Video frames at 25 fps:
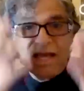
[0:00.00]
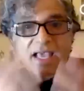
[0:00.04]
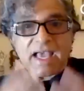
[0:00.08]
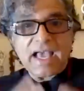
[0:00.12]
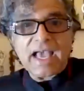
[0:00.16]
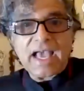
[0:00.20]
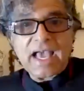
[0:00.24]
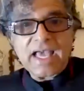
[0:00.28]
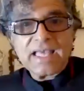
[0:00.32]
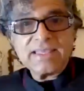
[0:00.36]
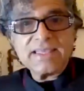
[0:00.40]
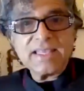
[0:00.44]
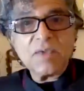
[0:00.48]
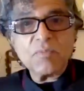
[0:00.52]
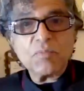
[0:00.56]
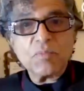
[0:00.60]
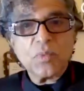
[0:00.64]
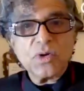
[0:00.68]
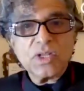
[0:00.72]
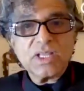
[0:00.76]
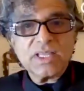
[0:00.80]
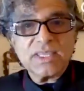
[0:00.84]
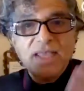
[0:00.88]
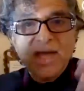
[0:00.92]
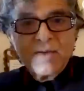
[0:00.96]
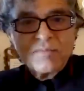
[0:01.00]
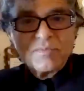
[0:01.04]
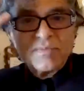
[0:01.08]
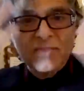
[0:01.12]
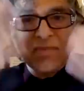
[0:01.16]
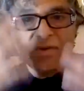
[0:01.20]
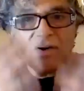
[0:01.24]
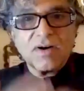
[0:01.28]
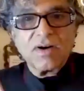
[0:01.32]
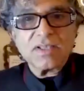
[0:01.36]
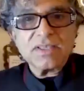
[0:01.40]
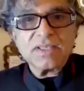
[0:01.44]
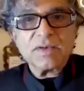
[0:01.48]
and they put them
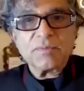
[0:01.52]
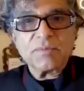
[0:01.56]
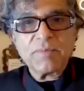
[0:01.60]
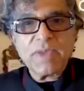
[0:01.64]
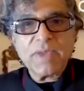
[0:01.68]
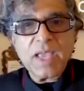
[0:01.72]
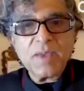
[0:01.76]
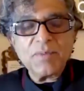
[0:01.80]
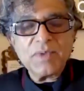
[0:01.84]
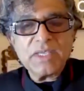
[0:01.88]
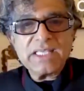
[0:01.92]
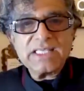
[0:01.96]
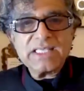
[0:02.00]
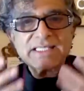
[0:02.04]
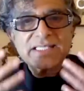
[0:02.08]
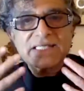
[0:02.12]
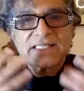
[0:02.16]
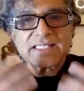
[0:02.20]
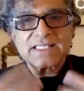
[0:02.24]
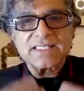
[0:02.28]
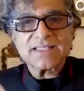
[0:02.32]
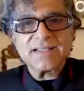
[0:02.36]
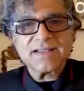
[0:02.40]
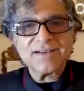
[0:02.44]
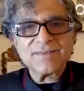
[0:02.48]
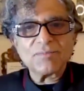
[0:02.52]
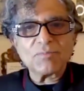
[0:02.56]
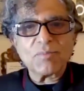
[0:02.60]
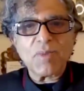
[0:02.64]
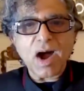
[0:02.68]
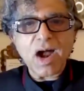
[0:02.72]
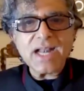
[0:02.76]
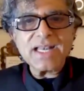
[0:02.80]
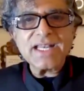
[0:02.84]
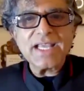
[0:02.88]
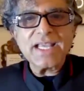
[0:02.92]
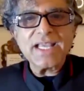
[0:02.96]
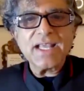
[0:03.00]
on the baby's
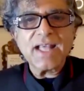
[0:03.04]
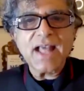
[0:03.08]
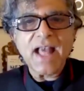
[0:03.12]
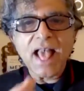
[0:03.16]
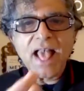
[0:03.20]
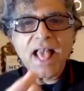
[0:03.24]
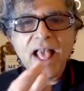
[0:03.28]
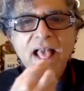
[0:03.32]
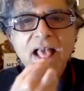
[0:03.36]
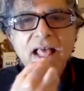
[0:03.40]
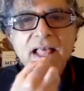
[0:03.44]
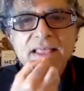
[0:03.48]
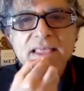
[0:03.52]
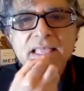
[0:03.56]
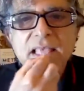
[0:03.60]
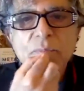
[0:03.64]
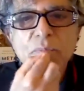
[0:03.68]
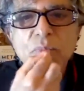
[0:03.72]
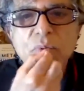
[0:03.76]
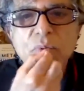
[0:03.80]
body. They